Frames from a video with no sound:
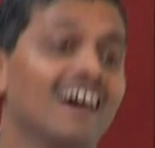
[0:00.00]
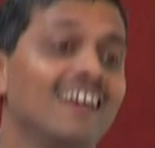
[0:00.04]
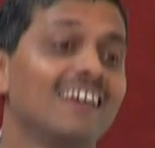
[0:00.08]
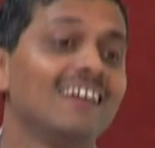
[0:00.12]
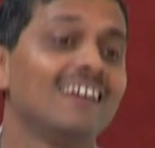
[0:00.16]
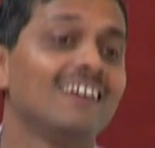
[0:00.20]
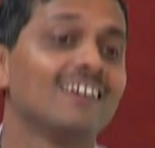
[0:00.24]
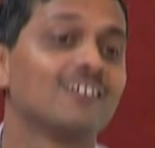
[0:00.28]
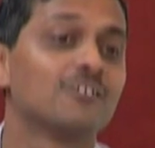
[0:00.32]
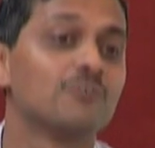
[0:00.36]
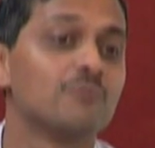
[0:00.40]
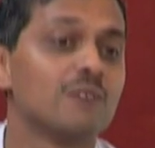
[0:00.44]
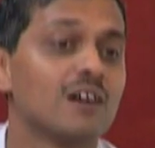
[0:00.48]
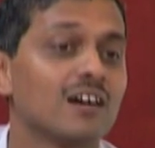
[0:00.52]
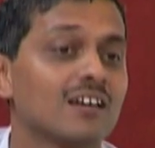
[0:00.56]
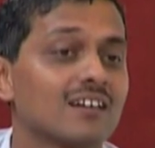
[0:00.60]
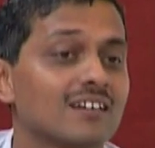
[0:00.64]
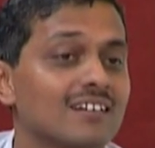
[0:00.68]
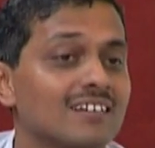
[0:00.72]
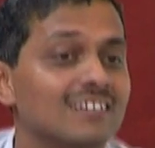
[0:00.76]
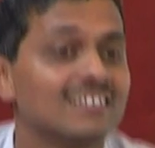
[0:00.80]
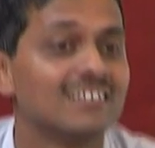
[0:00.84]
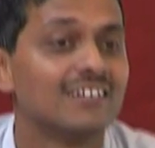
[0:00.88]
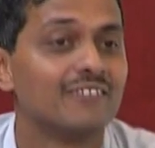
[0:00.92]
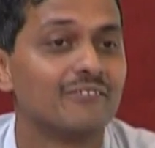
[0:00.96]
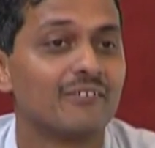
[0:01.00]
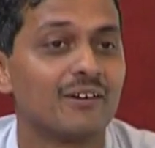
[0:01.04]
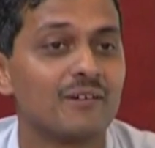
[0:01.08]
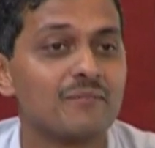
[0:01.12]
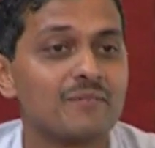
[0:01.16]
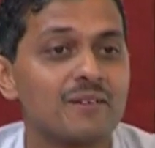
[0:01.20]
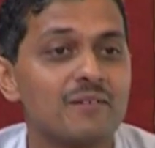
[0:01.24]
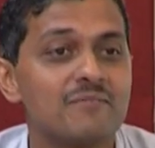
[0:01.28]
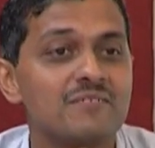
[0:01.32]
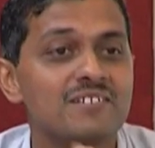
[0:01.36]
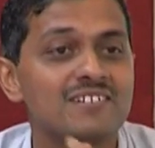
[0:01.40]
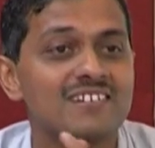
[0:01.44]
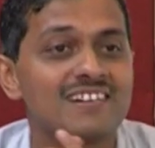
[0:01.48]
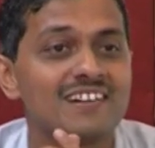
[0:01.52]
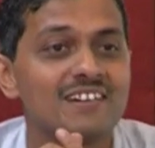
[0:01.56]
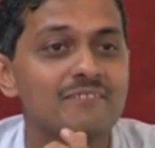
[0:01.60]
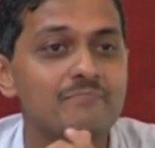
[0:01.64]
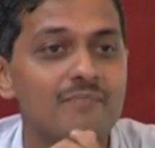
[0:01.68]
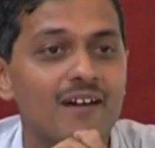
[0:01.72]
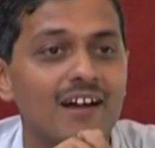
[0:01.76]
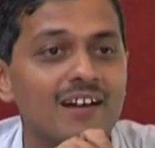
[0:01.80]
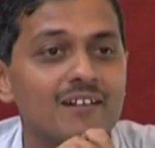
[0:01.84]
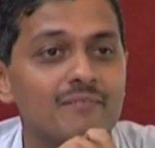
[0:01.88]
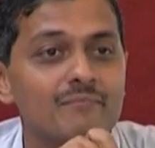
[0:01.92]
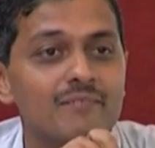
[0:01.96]
Anil Kumar from chemistry
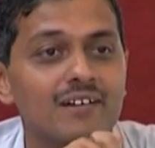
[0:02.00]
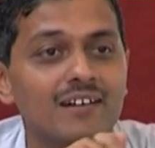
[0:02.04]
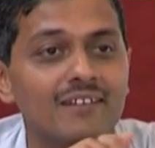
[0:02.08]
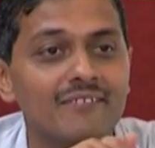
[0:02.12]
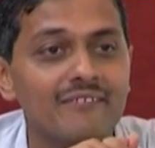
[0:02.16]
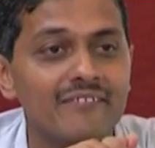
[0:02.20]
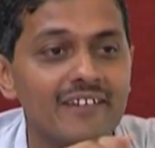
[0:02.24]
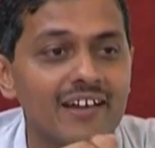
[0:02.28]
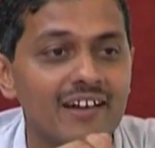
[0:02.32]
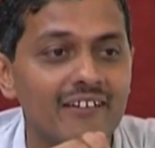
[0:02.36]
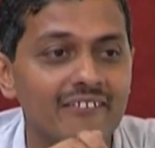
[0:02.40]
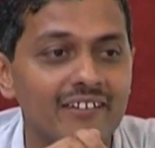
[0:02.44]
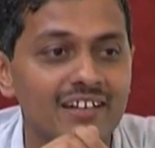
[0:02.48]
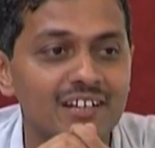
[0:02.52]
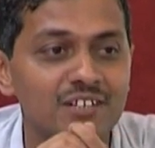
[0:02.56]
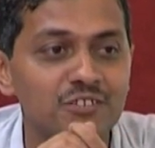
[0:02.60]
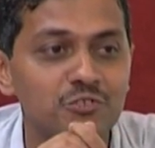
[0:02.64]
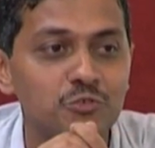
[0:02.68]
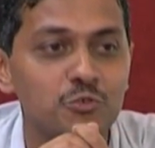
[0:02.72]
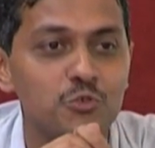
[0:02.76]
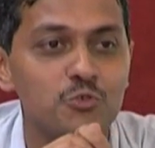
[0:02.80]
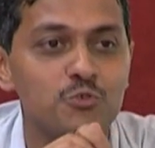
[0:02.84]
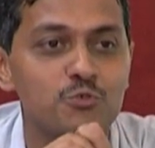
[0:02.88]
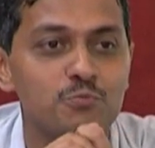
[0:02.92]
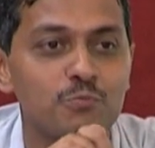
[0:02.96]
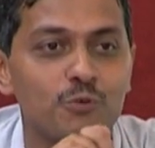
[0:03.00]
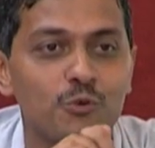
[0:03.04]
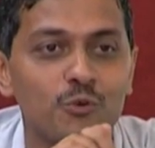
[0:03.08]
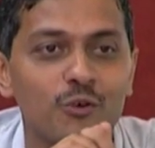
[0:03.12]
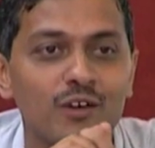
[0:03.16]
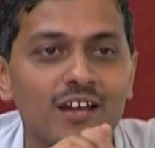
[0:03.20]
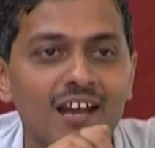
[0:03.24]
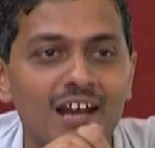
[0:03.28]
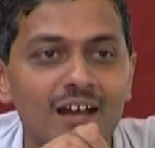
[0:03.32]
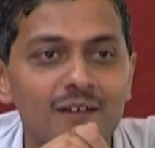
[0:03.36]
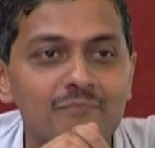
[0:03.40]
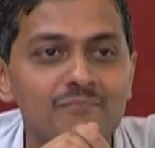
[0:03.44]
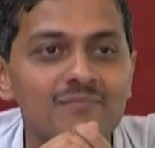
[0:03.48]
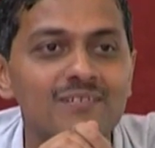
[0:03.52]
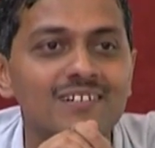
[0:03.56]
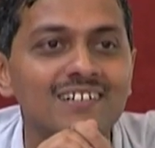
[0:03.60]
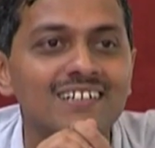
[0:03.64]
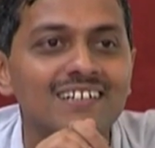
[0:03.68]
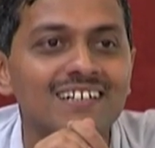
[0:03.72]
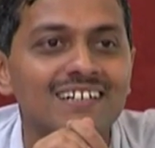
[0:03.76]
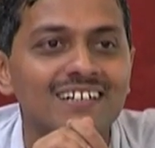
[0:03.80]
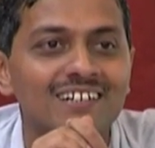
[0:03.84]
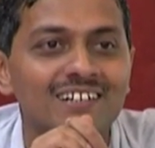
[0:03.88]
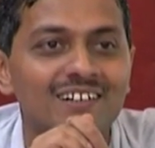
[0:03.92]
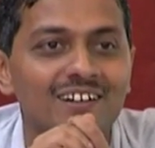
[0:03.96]
department, we have an enthuse program
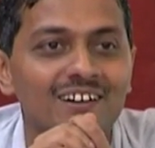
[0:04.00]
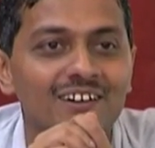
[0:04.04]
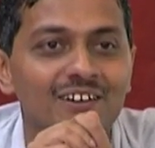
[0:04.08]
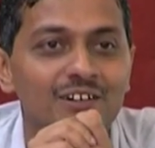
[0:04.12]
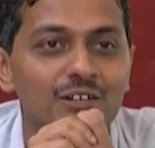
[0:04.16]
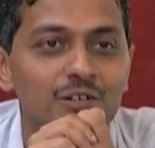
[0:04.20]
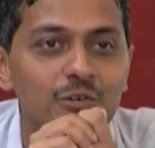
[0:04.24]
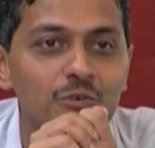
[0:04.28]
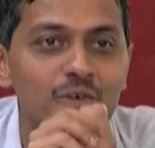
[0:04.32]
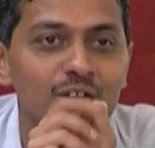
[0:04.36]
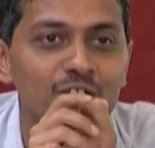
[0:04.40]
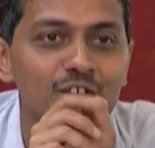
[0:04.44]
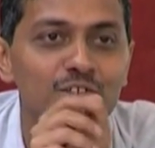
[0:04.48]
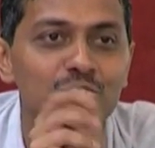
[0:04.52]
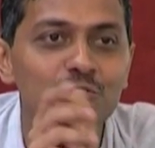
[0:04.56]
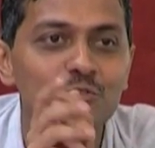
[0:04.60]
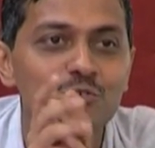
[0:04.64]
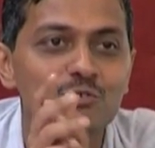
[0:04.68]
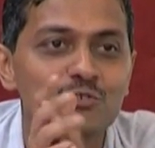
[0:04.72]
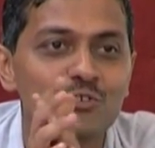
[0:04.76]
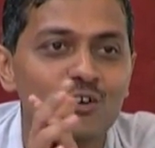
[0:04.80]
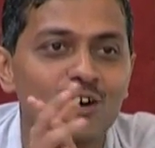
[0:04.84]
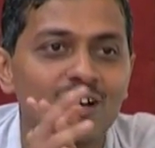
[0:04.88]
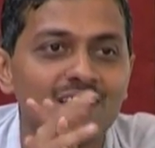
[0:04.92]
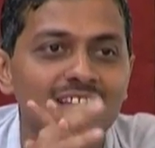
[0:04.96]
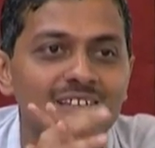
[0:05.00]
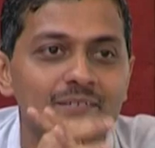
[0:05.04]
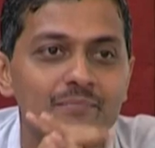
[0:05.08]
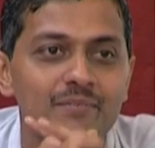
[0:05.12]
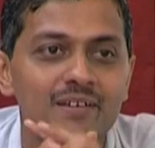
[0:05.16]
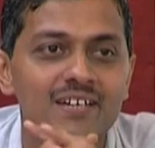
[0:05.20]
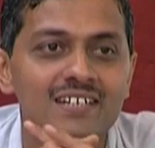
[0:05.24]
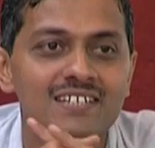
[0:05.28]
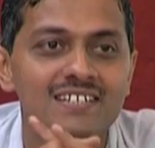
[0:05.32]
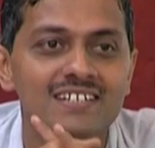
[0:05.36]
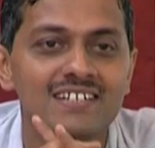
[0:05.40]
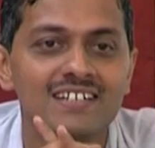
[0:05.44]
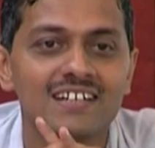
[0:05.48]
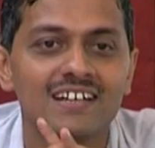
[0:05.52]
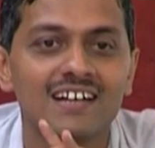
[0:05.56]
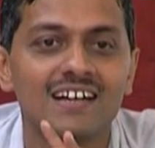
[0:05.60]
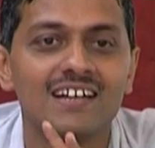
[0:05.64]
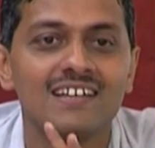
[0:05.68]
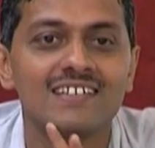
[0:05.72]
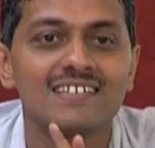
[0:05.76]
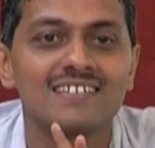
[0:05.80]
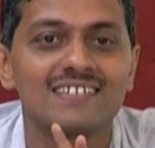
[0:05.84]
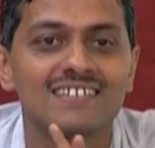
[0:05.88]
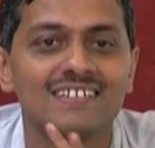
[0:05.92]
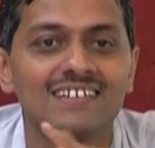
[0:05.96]
to enthuse all the PhD
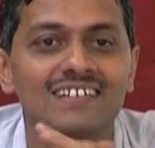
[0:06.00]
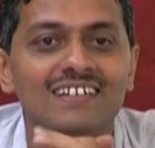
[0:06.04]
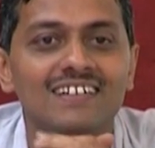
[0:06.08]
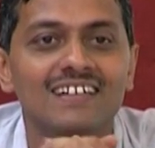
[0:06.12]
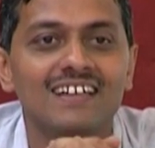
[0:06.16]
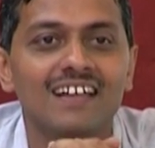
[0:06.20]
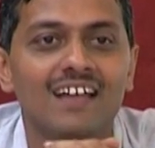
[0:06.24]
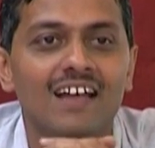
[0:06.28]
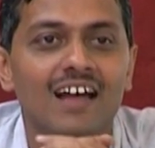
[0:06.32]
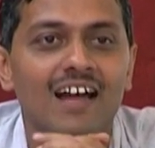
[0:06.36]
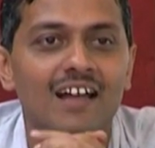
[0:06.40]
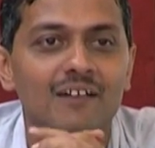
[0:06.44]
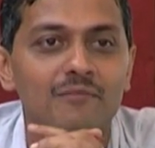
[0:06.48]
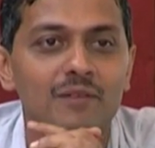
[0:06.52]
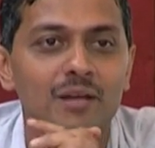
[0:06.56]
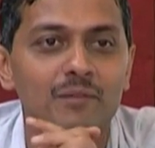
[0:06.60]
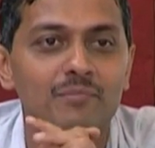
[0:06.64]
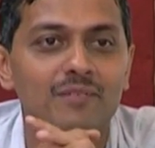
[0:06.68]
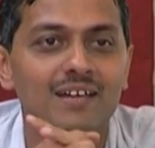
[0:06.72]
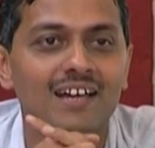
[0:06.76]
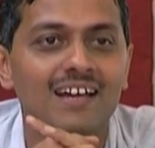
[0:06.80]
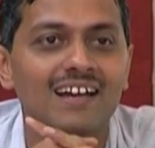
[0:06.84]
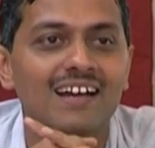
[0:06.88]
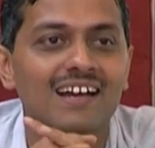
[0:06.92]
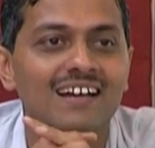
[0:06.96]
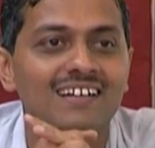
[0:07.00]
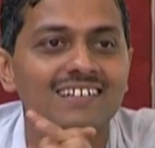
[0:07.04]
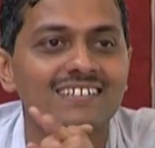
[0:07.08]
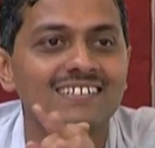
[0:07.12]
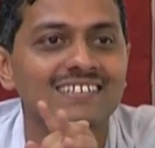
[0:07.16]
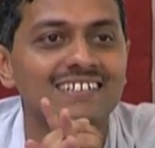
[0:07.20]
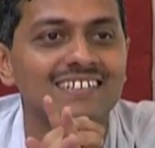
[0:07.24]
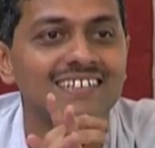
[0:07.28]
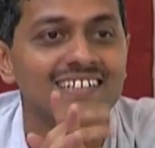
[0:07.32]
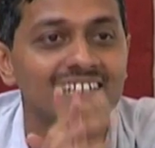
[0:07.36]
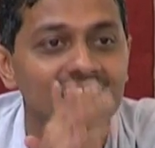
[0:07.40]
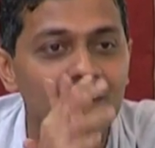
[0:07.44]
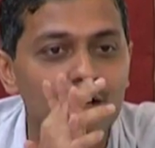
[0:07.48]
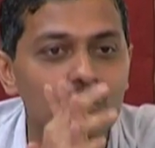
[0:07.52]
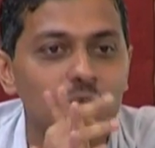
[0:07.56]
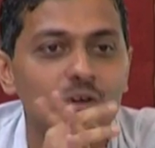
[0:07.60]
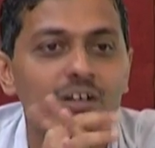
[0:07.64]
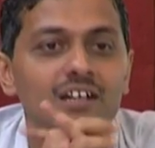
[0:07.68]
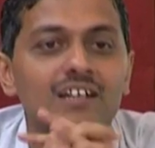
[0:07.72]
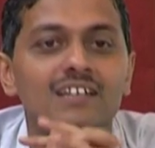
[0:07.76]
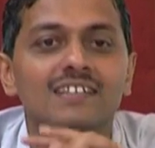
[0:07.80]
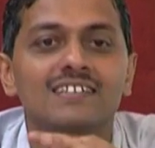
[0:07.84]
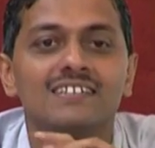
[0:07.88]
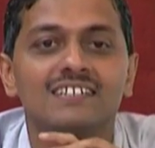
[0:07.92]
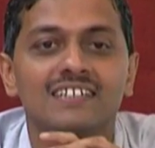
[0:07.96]
guys and MTech guys. He
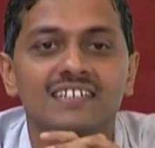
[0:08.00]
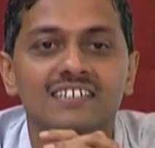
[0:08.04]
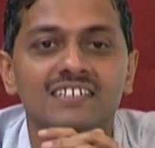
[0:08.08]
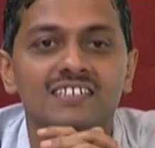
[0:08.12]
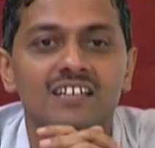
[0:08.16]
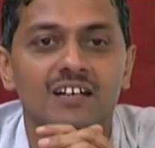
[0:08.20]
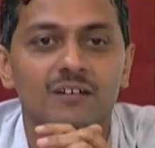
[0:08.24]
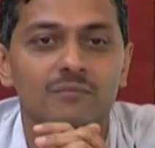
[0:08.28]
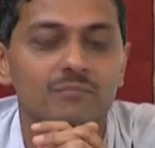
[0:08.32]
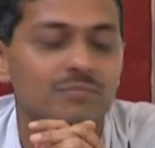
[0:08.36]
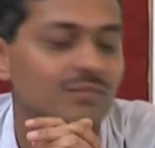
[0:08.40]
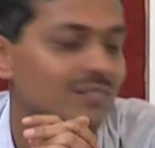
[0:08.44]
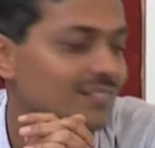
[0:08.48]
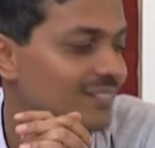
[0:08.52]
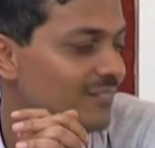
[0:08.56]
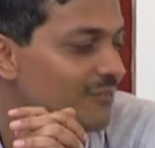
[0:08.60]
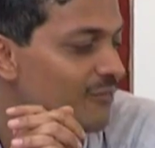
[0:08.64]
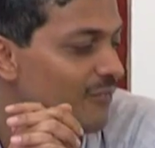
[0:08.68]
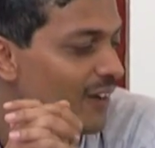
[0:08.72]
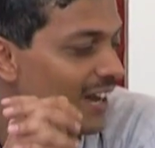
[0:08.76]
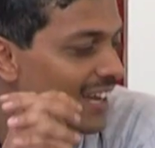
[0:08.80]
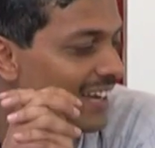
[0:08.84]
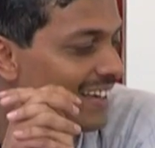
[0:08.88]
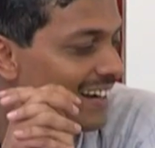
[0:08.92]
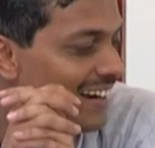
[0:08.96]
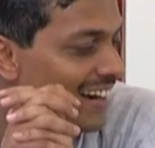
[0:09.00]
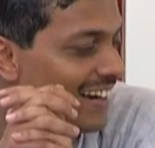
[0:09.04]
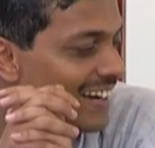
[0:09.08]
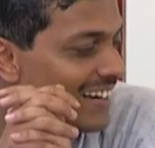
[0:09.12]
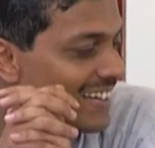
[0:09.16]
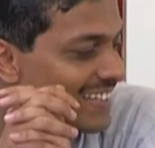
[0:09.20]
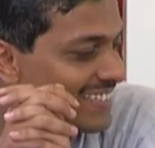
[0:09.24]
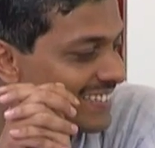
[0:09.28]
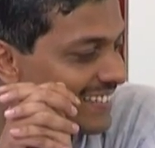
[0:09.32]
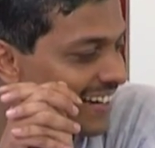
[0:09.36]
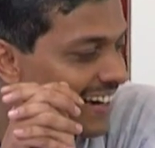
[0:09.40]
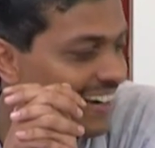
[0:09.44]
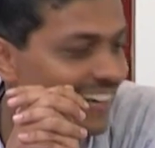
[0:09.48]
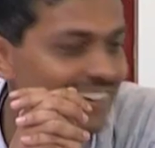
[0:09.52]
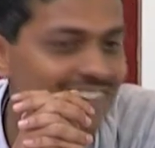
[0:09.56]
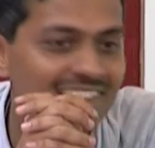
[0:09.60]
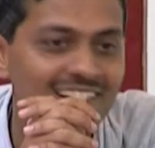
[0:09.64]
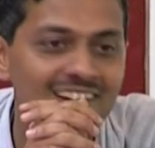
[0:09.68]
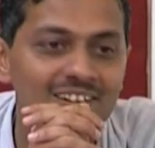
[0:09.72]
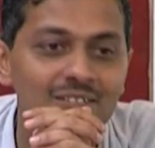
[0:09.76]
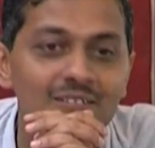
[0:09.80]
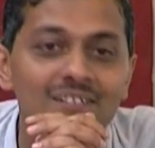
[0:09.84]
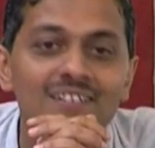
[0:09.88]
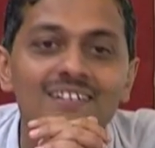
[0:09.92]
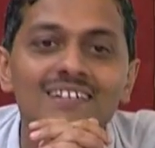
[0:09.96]
quoted this example, why red is red
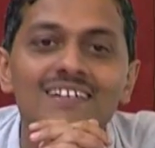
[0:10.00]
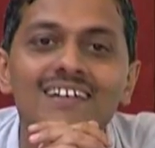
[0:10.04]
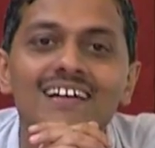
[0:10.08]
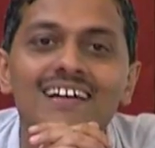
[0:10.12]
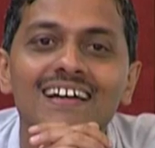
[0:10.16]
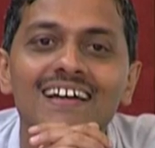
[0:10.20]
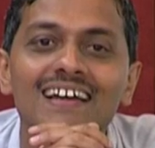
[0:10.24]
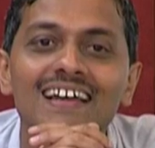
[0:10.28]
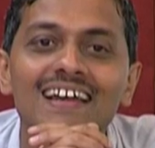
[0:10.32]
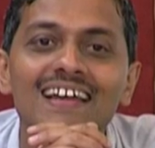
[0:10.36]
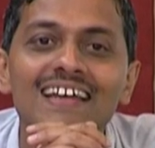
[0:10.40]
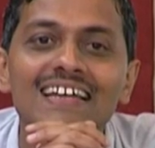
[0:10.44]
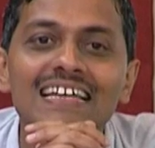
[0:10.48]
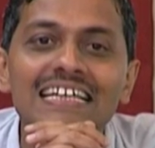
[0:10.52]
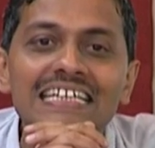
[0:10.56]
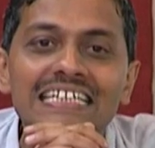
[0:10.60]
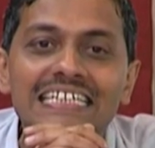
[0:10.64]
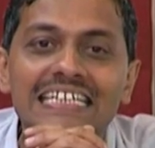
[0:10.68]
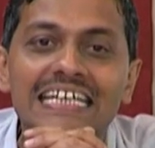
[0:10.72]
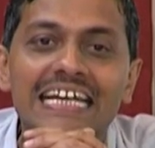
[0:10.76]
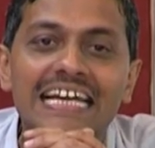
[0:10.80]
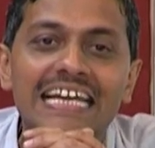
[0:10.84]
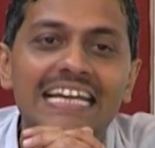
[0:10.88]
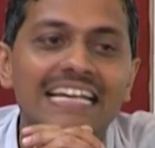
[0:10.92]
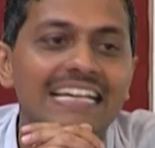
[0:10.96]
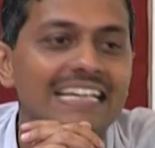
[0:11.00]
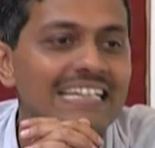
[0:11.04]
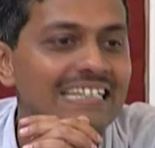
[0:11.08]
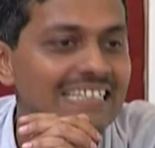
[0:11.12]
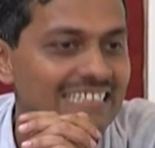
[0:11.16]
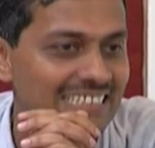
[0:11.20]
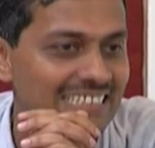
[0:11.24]
and green is green